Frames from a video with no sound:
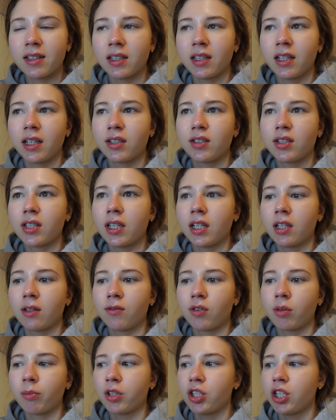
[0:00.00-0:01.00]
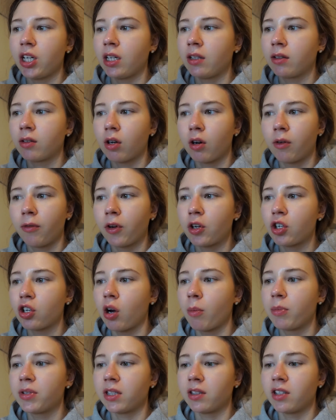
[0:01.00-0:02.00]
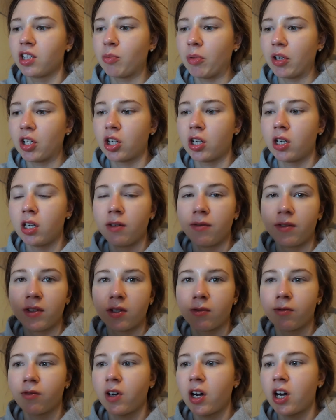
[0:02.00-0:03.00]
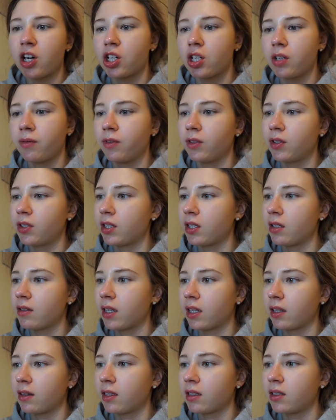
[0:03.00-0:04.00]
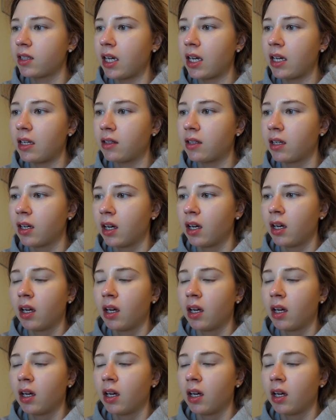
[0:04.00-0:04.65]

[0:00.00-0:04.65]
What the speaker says: I like to get it from a chained coffee shops, and especially if it's fresh, if you see that the date,